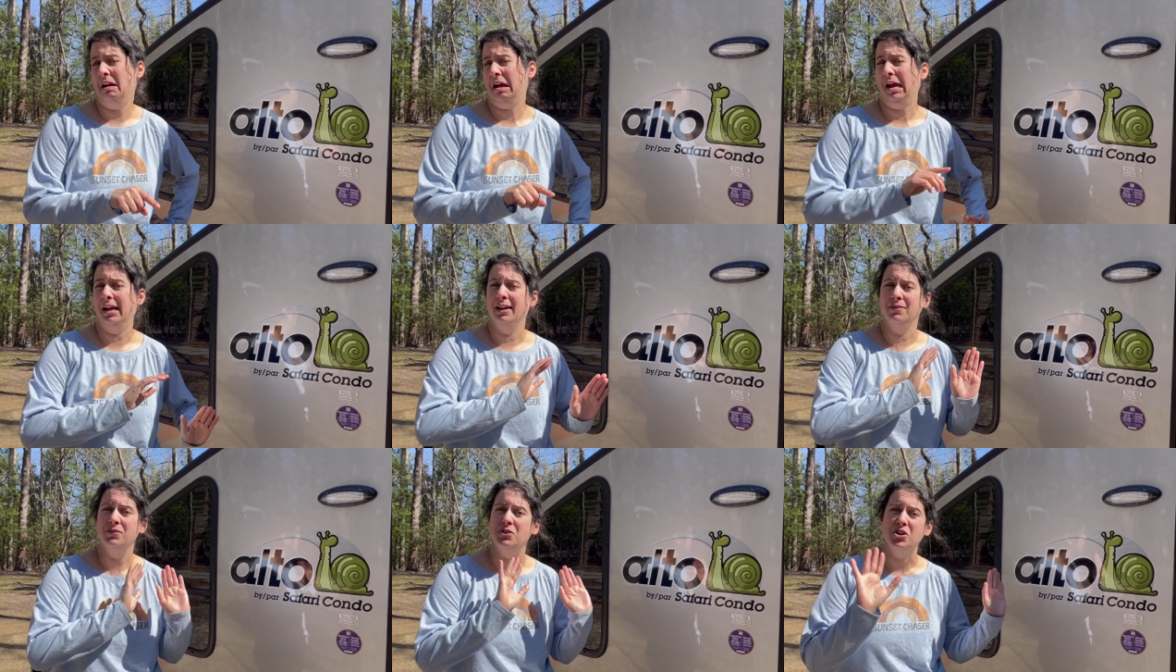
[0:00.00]
I
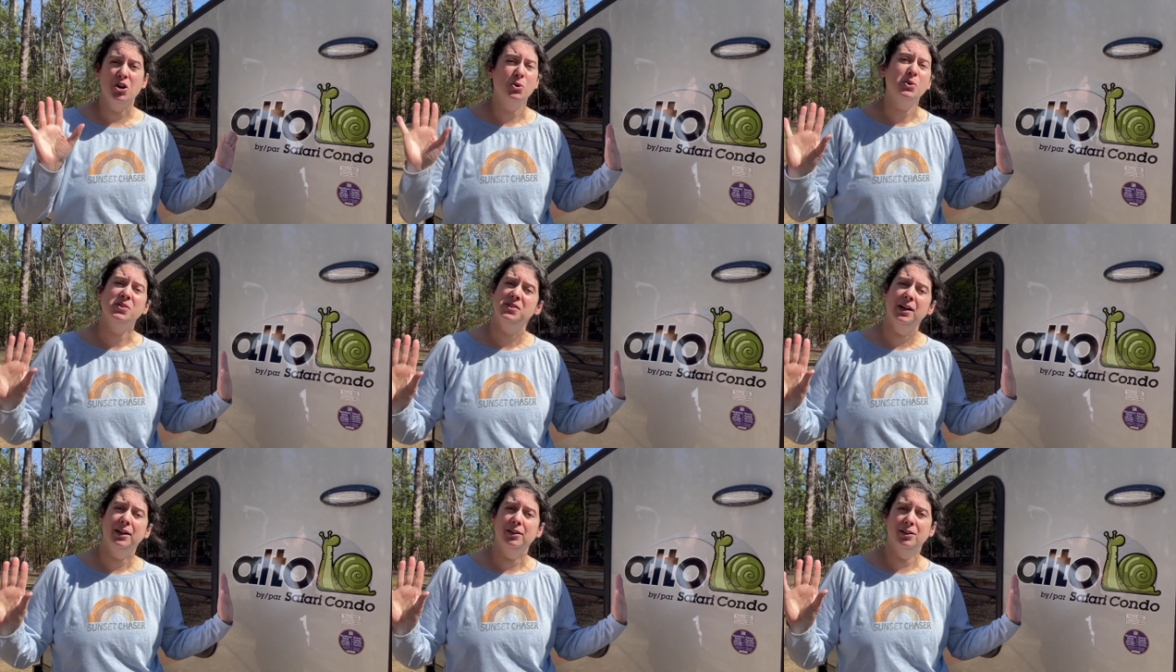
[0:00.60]
have no
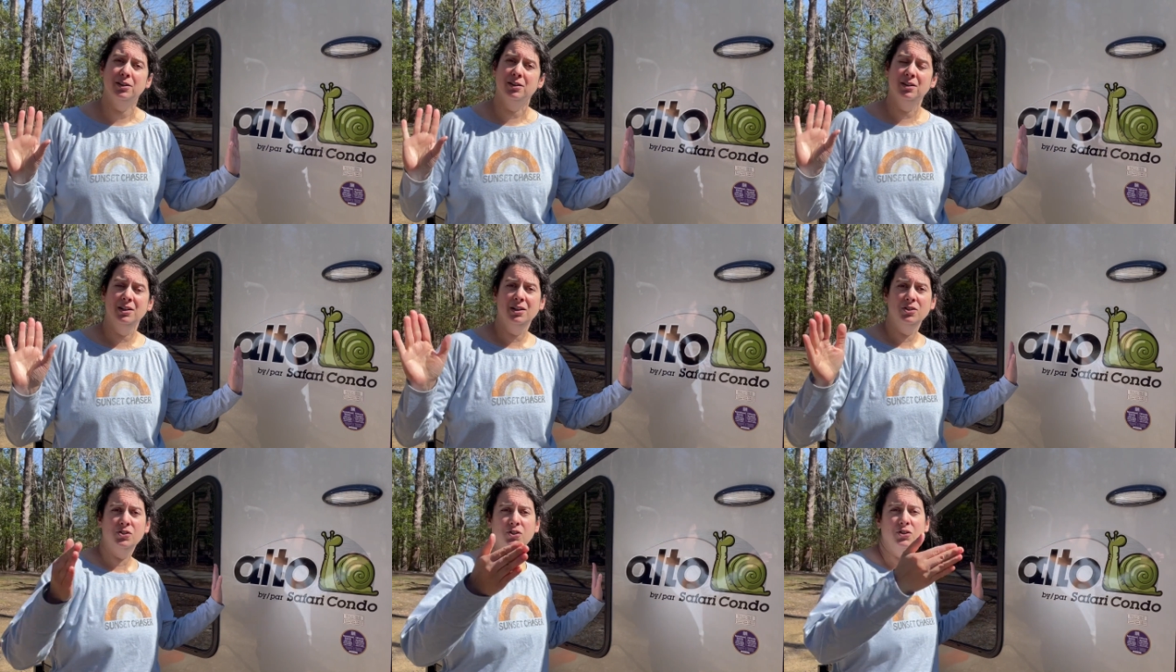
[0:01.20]
desire
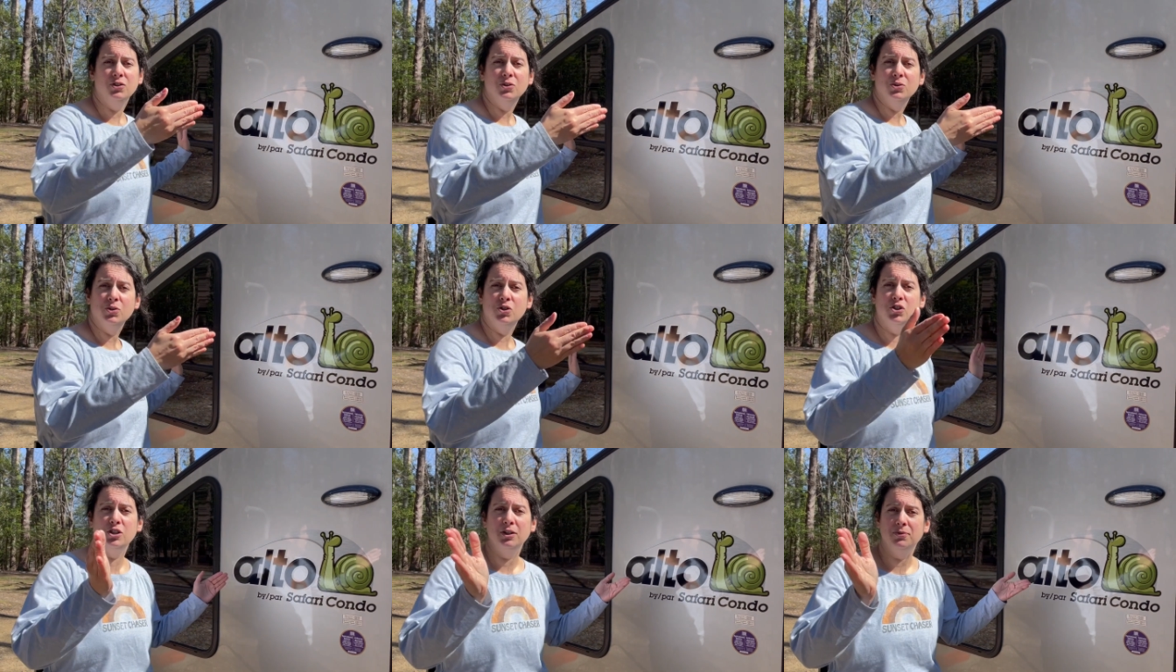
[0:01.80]
to
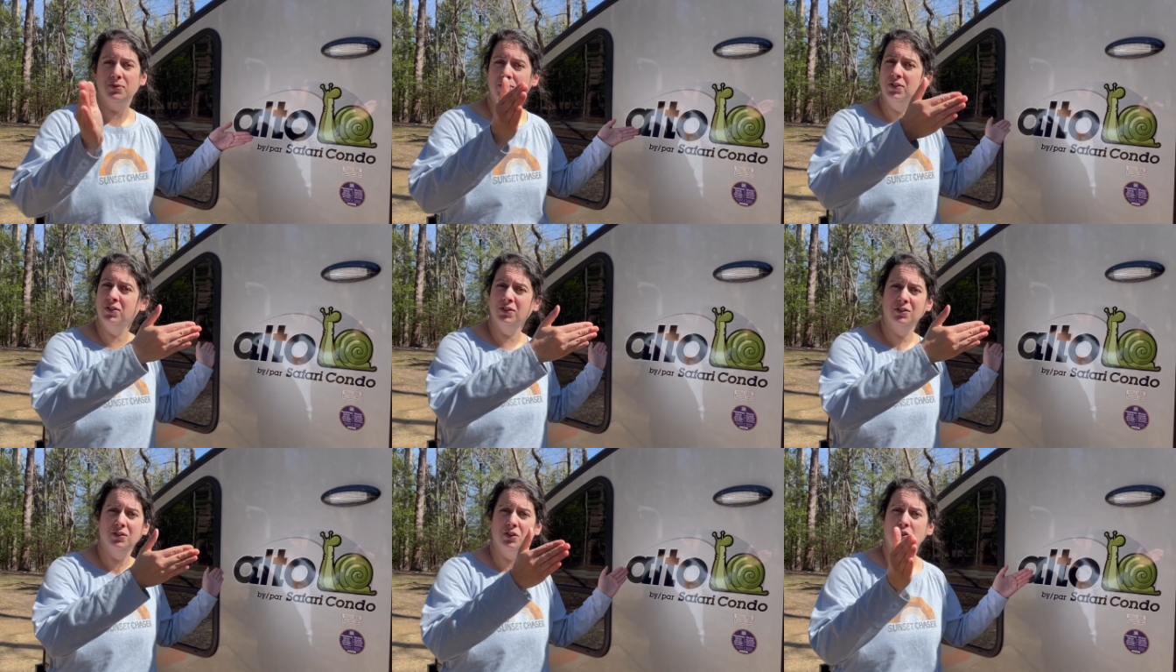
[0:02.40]
shift
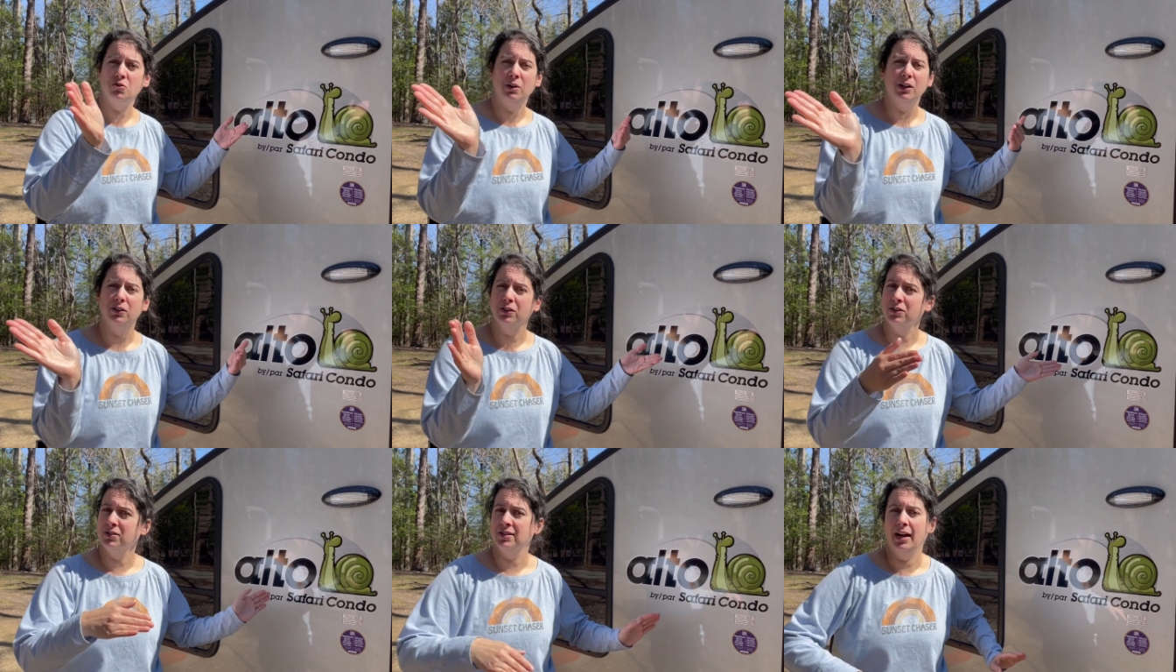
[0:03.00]
the
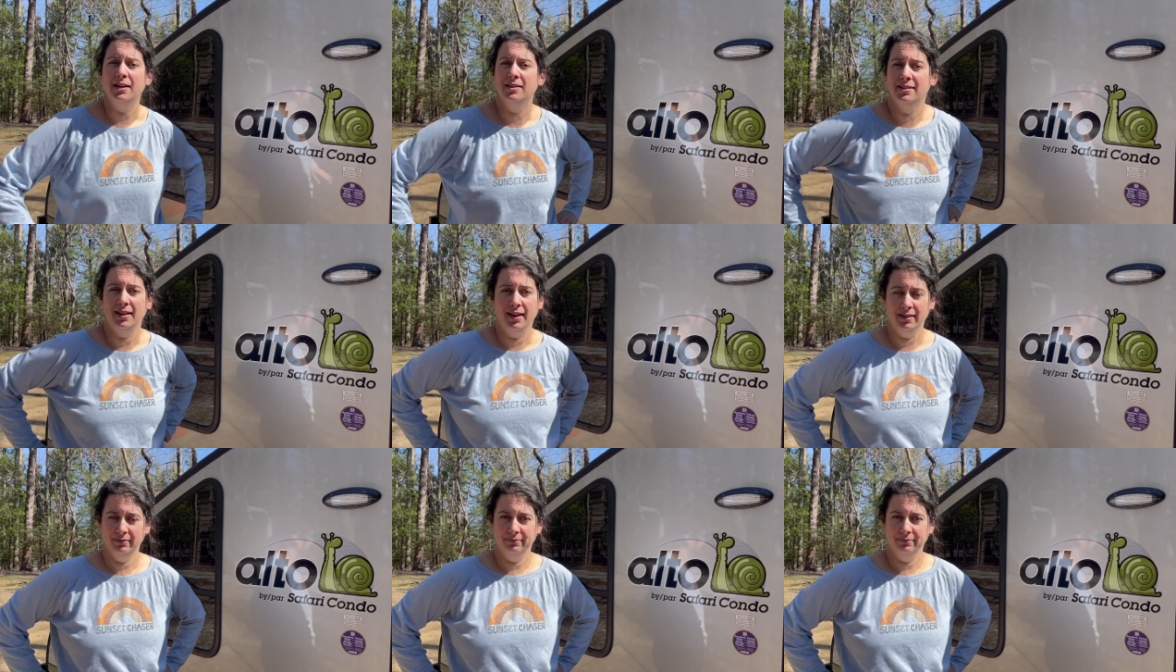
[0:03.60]
trailer side to side.